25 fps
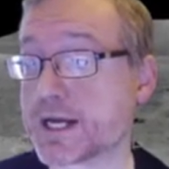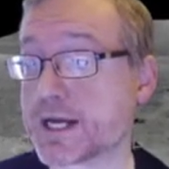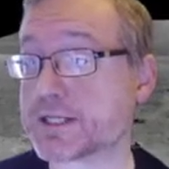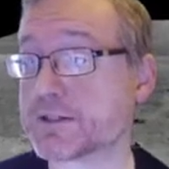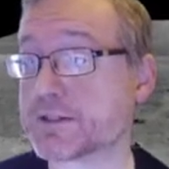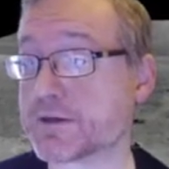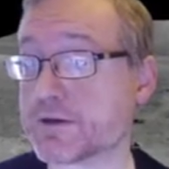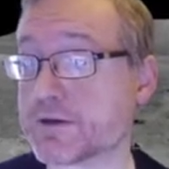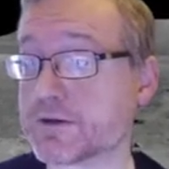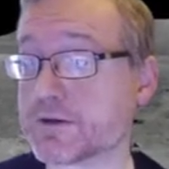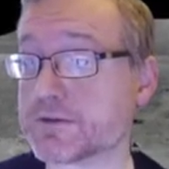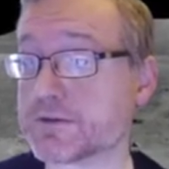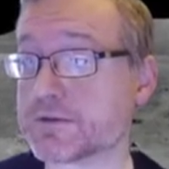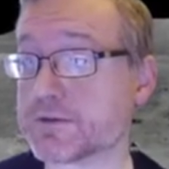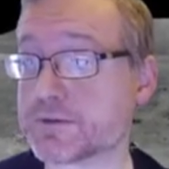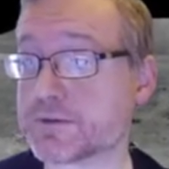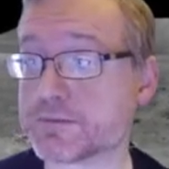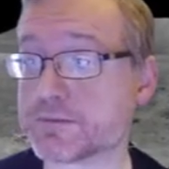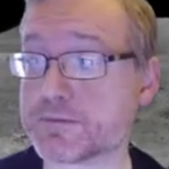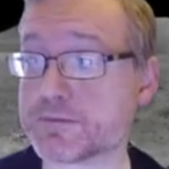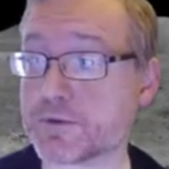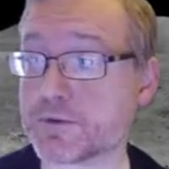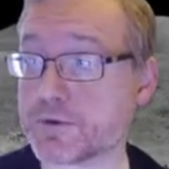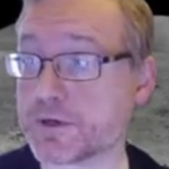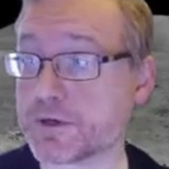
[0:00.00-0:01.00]
to Earth
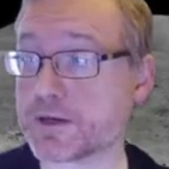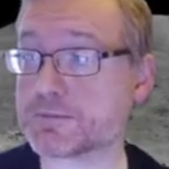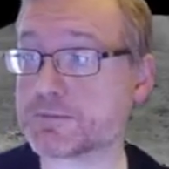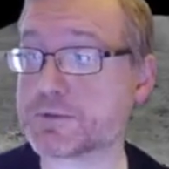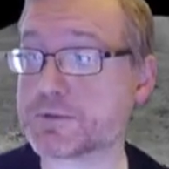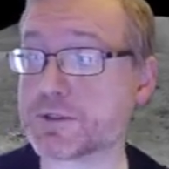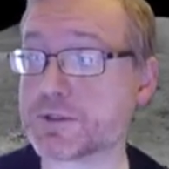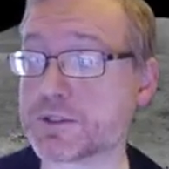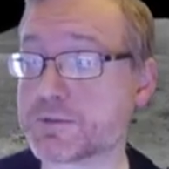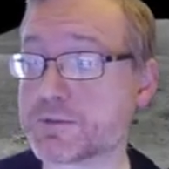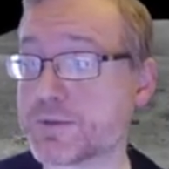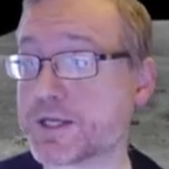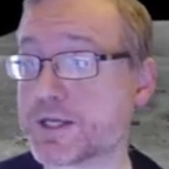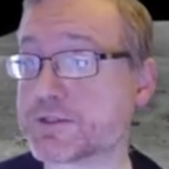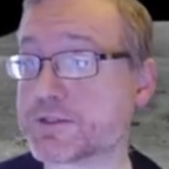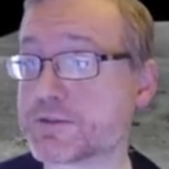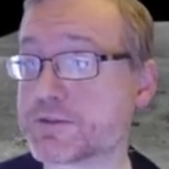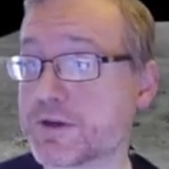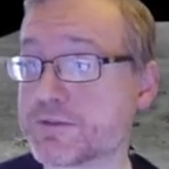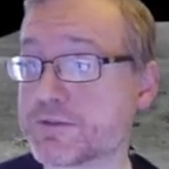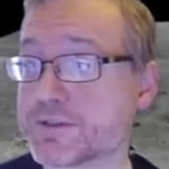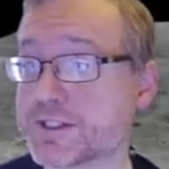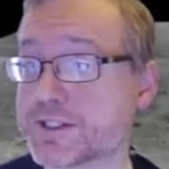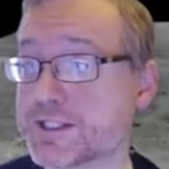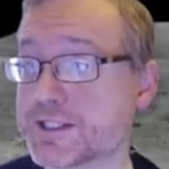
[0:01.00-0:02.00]
or up to the
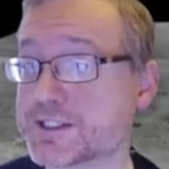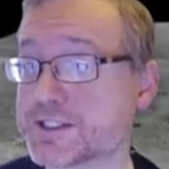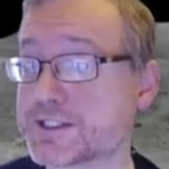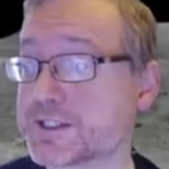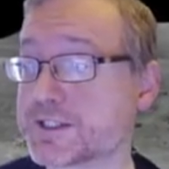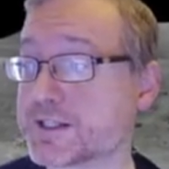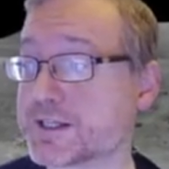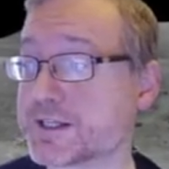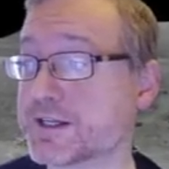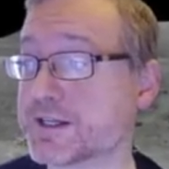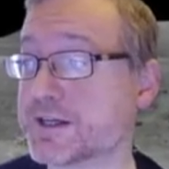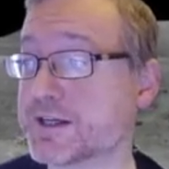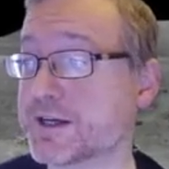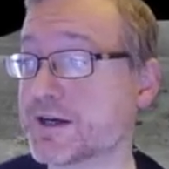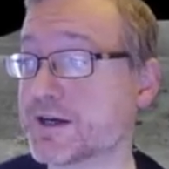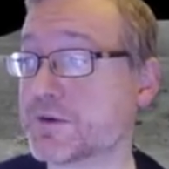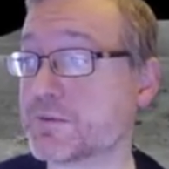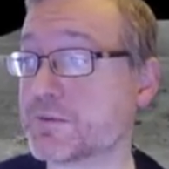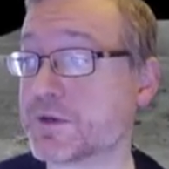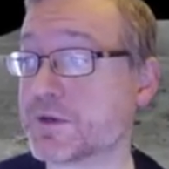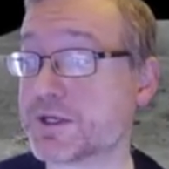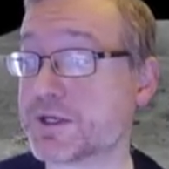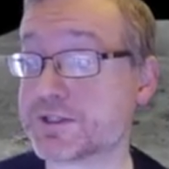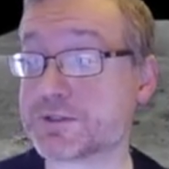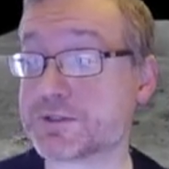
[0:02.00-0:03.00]
spacecraft initially,
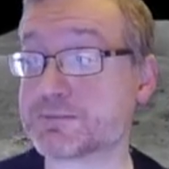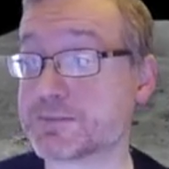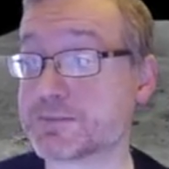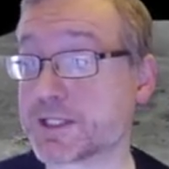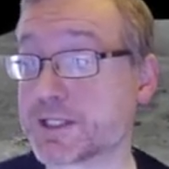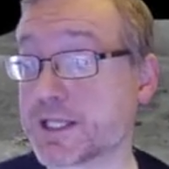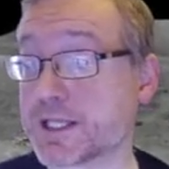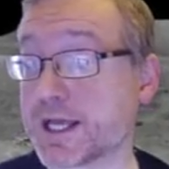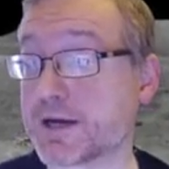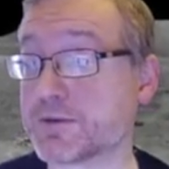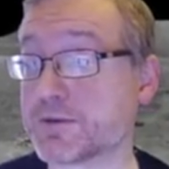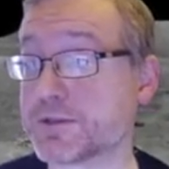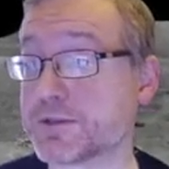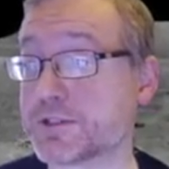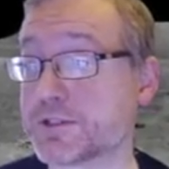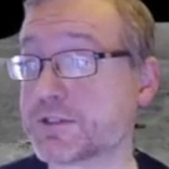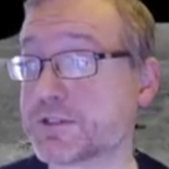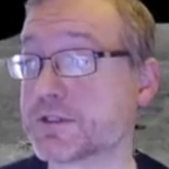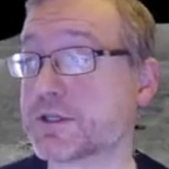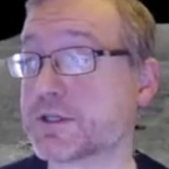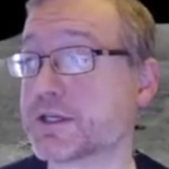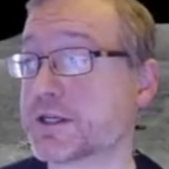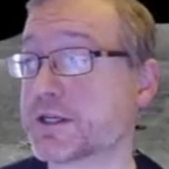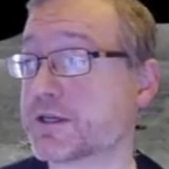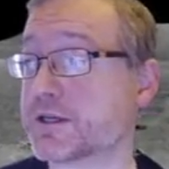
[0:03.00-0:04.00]
was clouds.
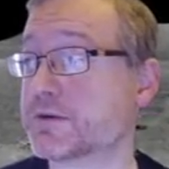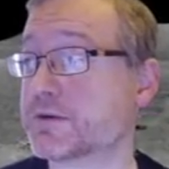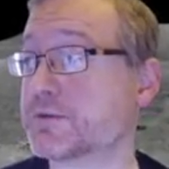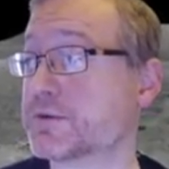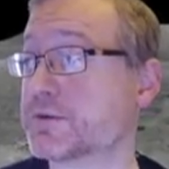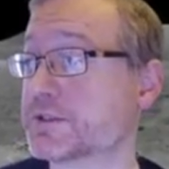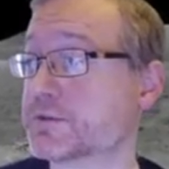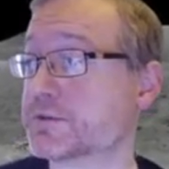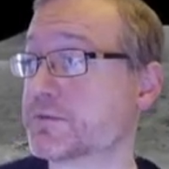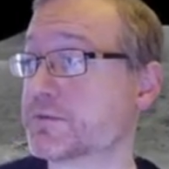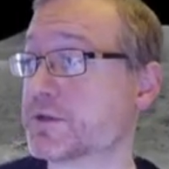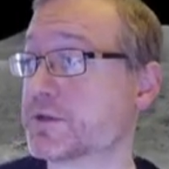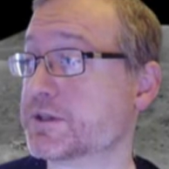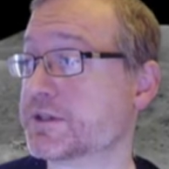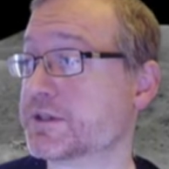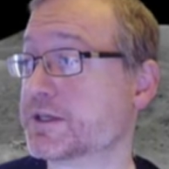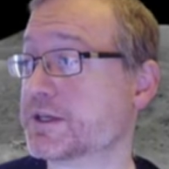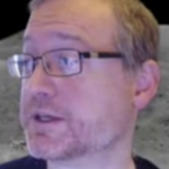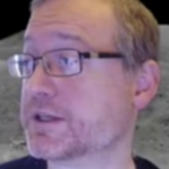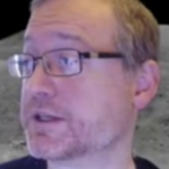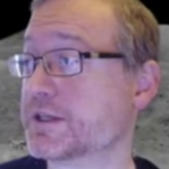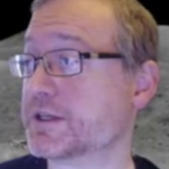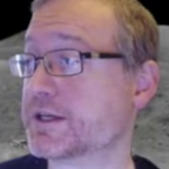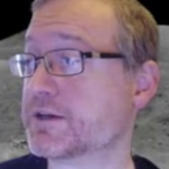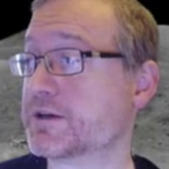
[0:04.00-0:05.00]
What
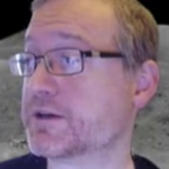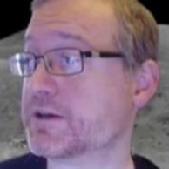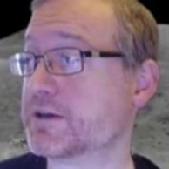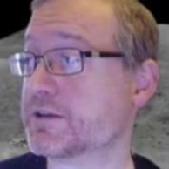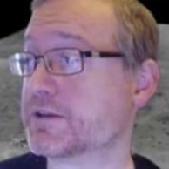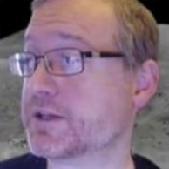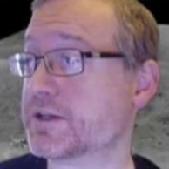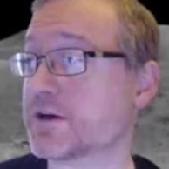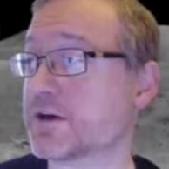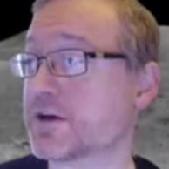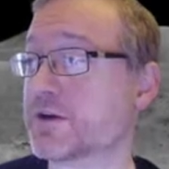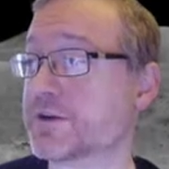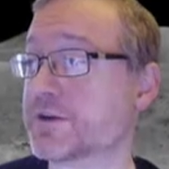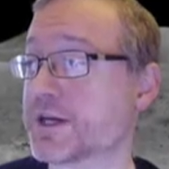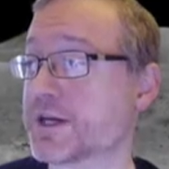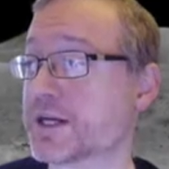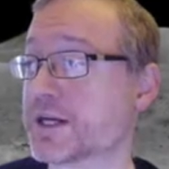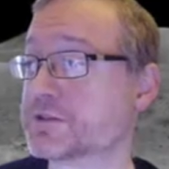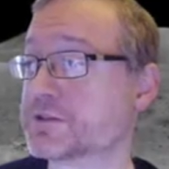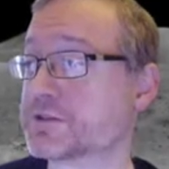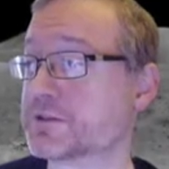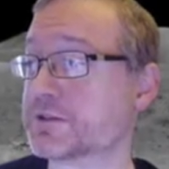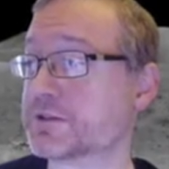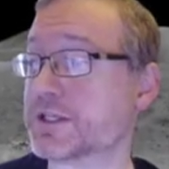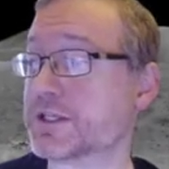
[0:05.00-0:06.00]
they called the
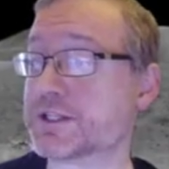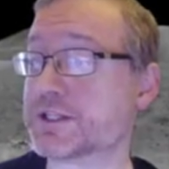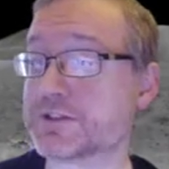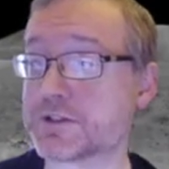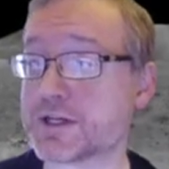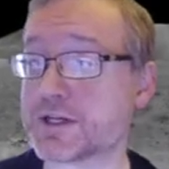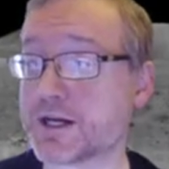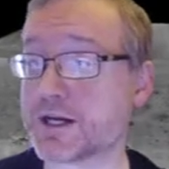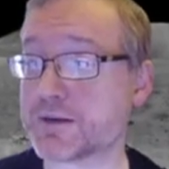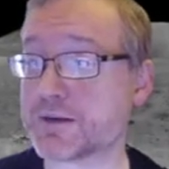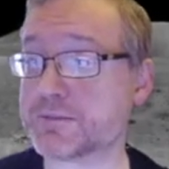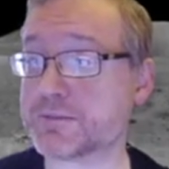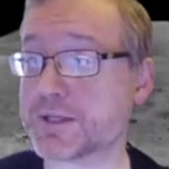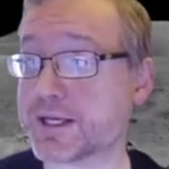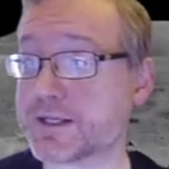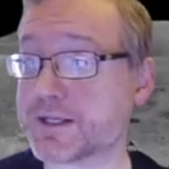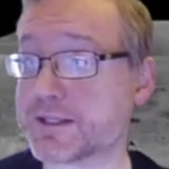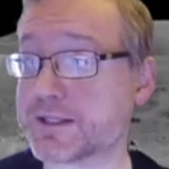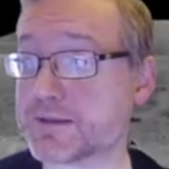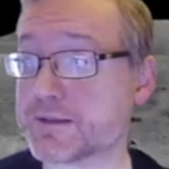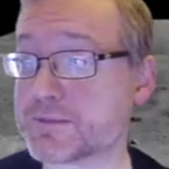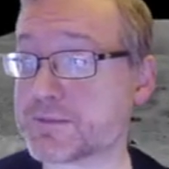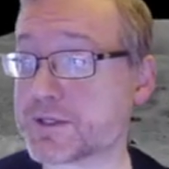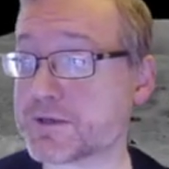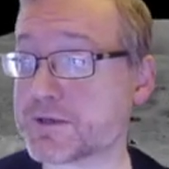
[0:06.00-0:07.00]
all-natural laser comm link
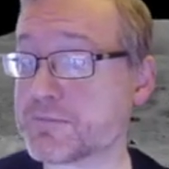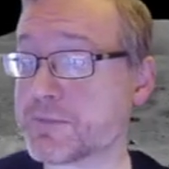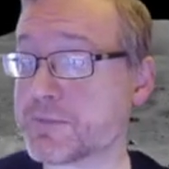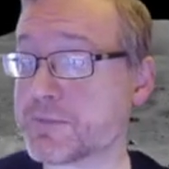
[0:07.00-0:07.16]
limiter.